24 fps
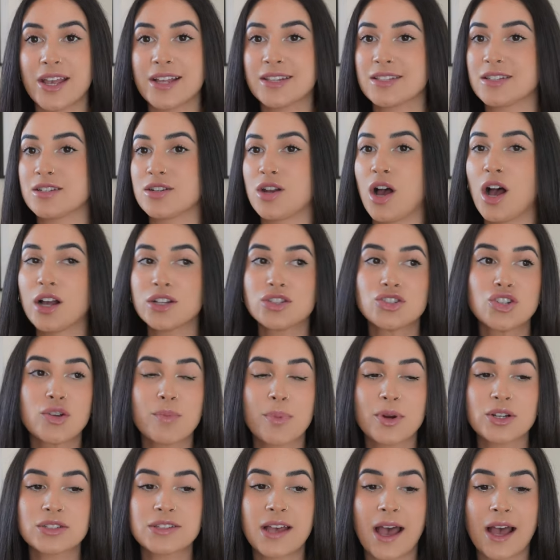It's not
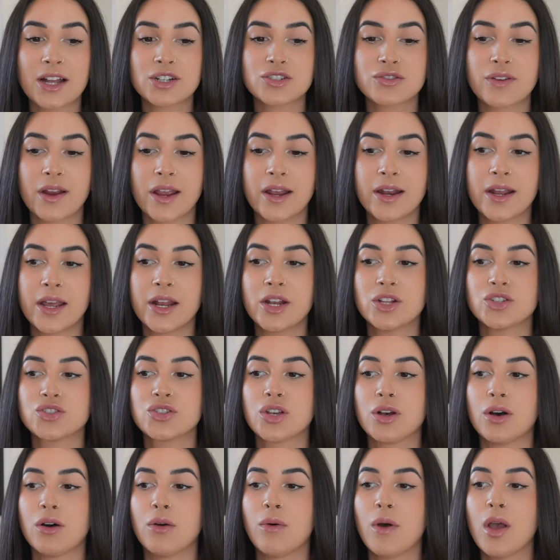super saturated.
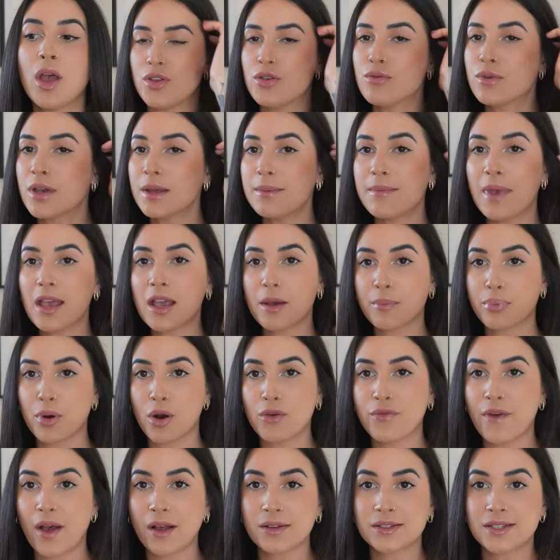So you can make a
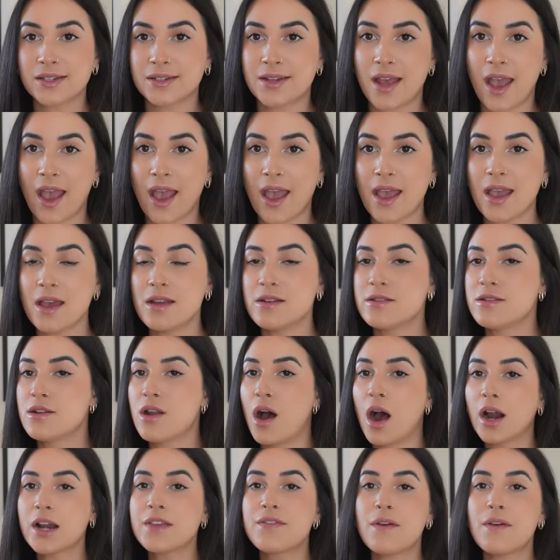profile today,
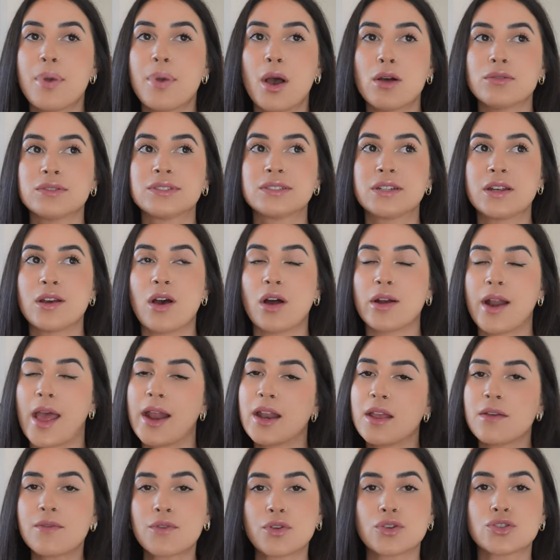not post it on
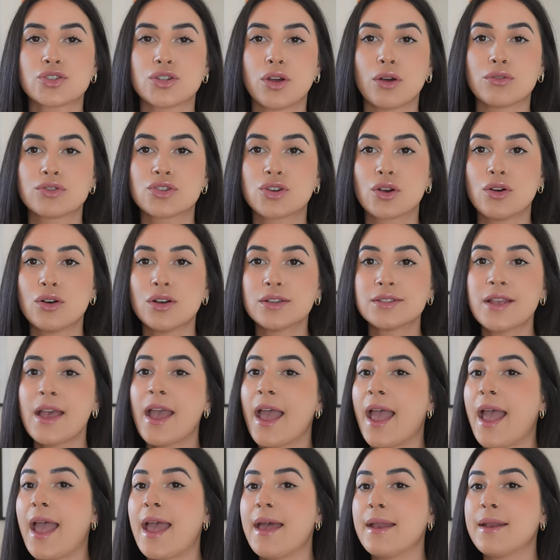any of your socials,
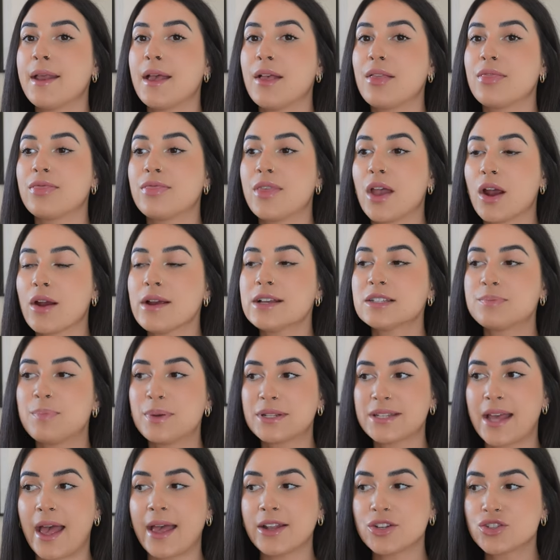and there is
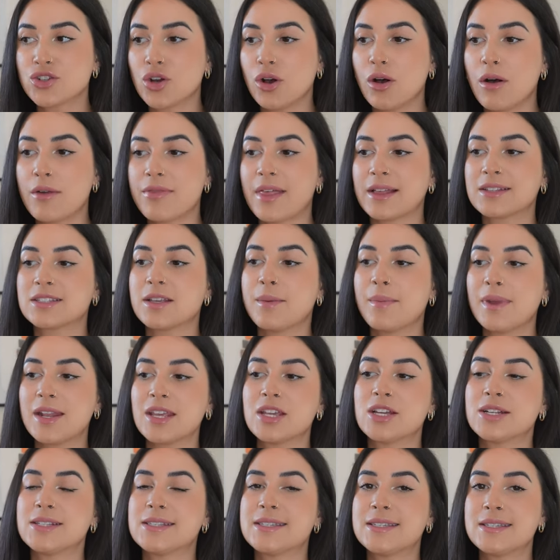potential that somebody
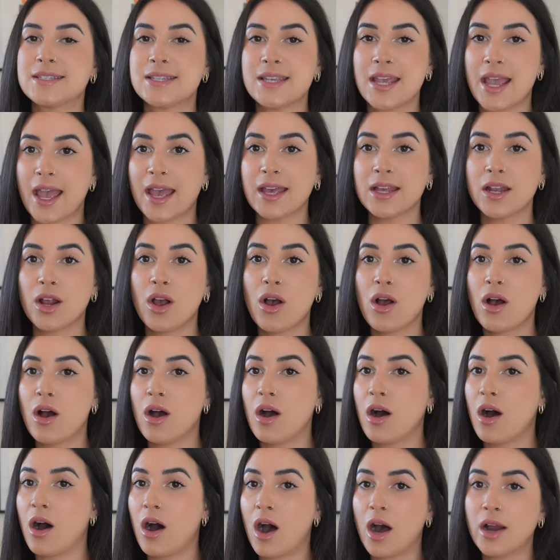could see it
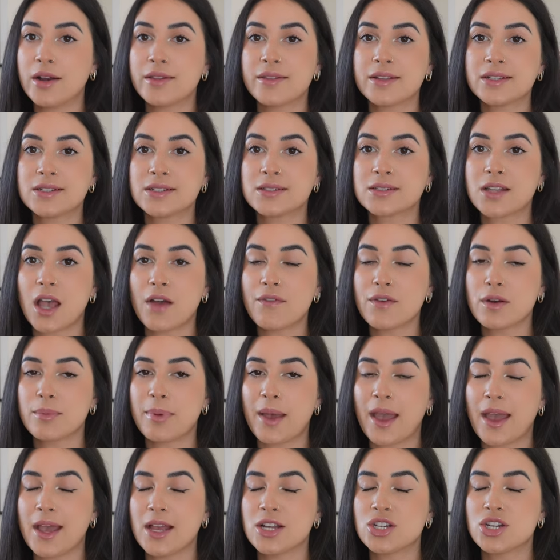on the discover
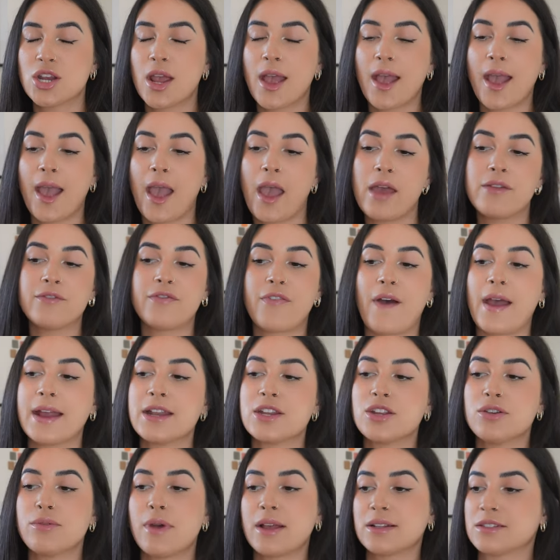page and
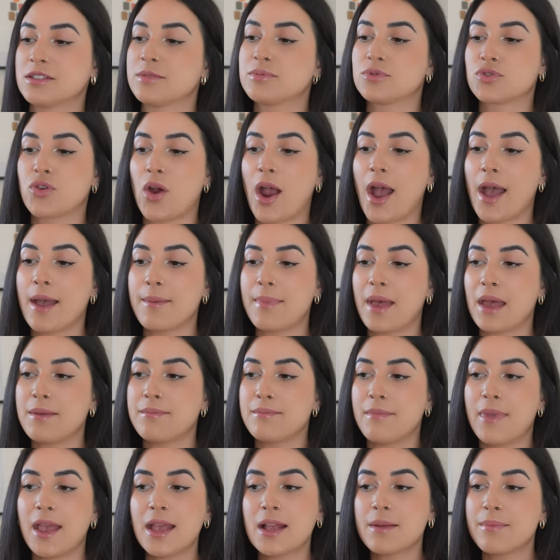find you and subscribe
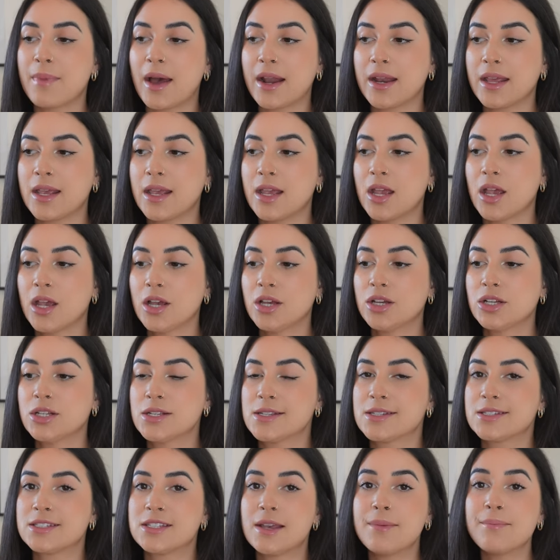and make money
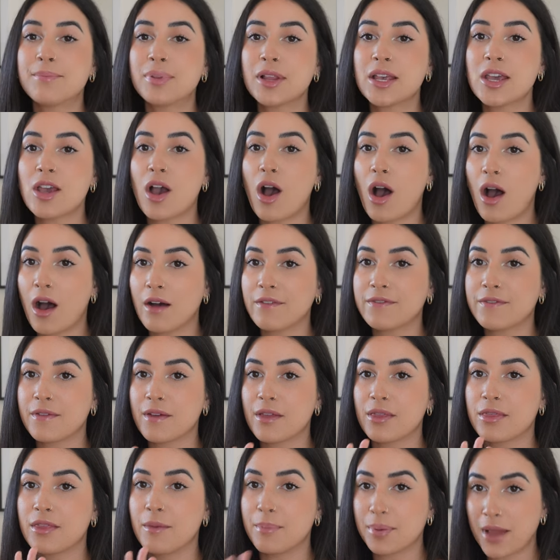simply off
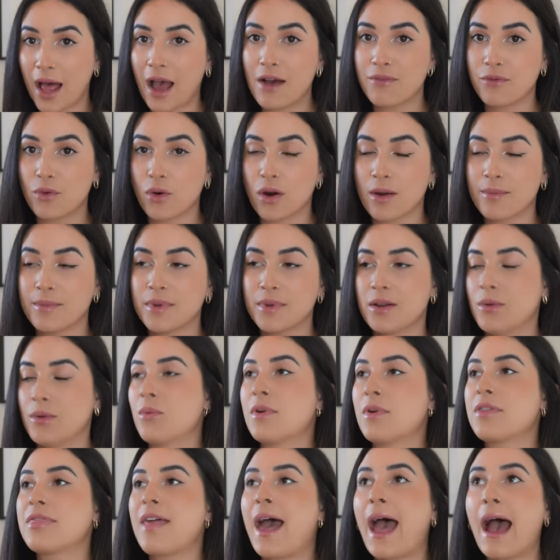the platform
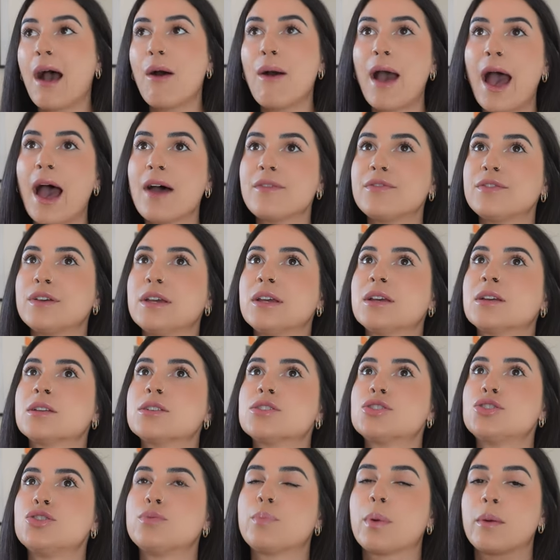without having
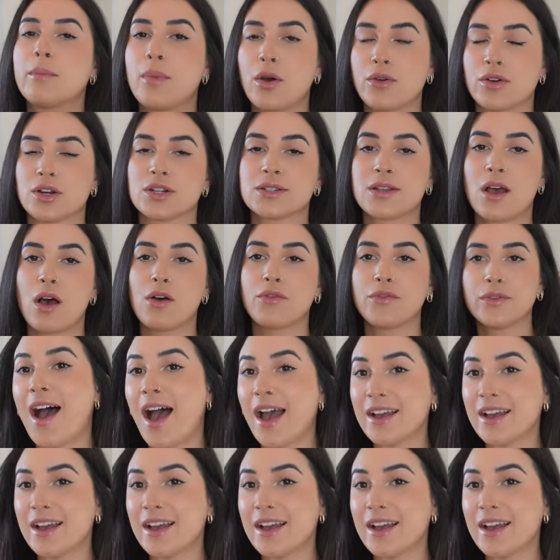to promote yourself.